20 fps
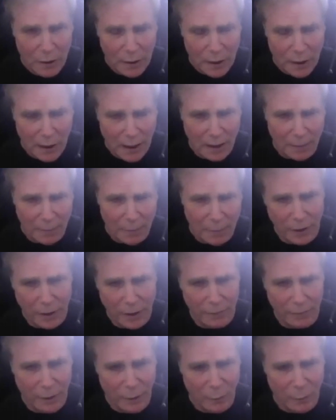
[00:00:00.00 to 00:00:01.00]
and I
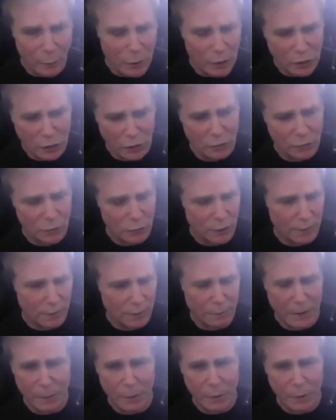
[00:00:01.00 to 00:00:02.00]
believe that we should treat
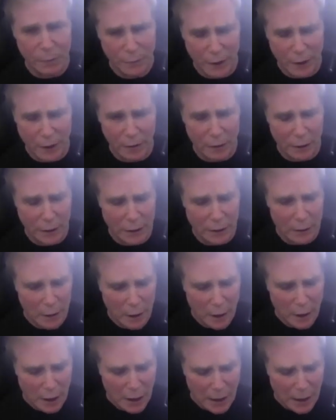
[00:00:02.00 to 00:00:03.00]
people fairly
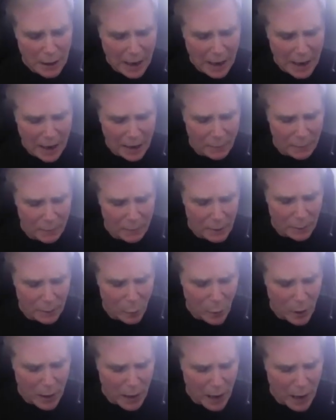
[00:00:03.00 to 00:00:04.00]
and, and
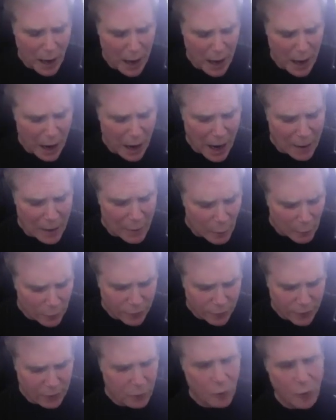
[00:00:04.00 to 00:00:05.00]
what I, I don't
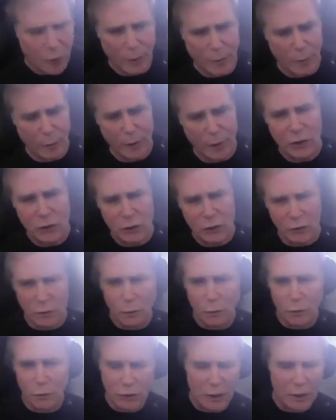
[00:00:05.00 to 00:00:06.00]
think corporations
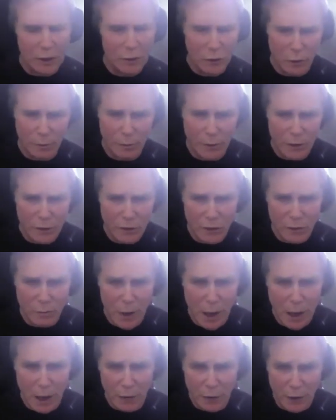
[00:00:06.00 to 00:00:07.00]
will change their business
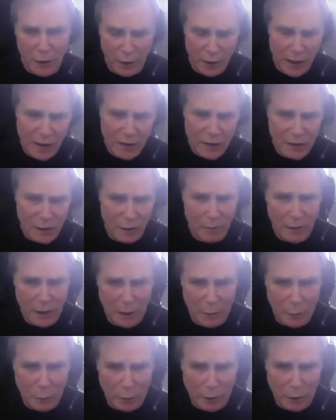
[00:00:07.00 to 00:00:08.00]
models unless somebody
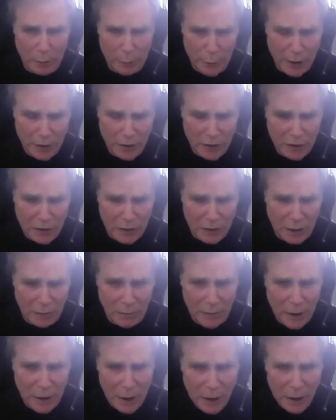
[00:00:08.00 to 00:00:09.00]
really presses them.
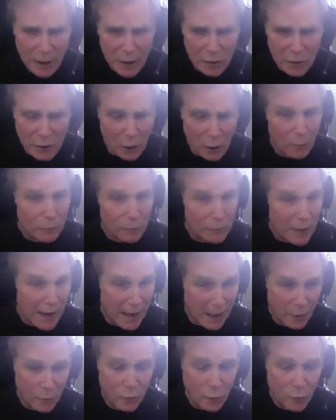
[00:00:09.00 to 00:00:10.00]
Mm-hmm. So
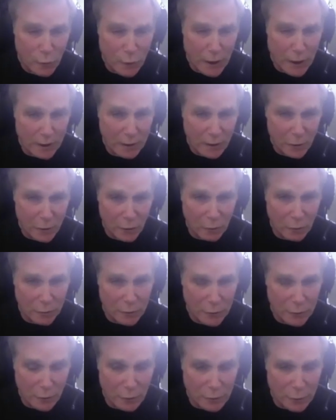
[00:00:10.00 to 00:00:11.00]
Andrew tried to do it
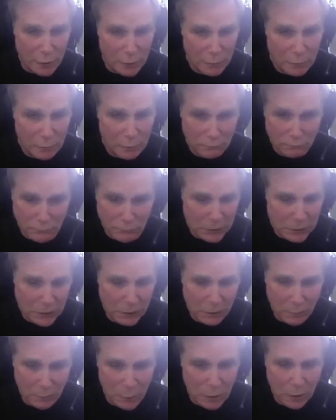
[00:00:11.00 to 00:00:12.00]
with Google. It
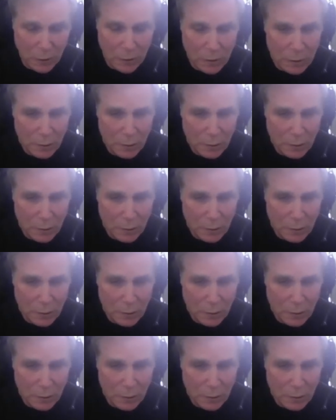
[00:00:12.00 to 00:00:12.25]
didn't work.